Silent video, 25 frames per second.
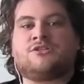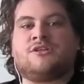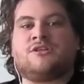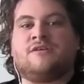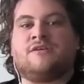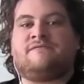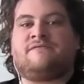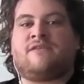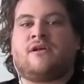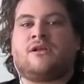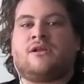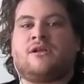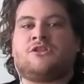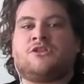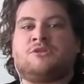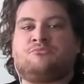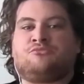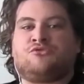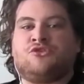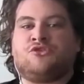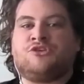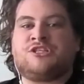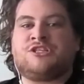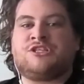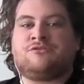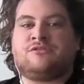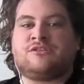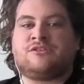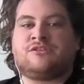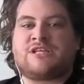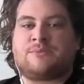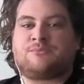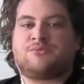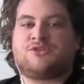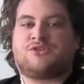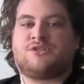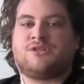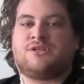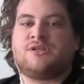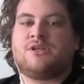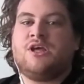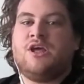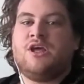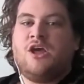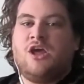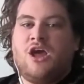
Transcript: that followed the bruising reception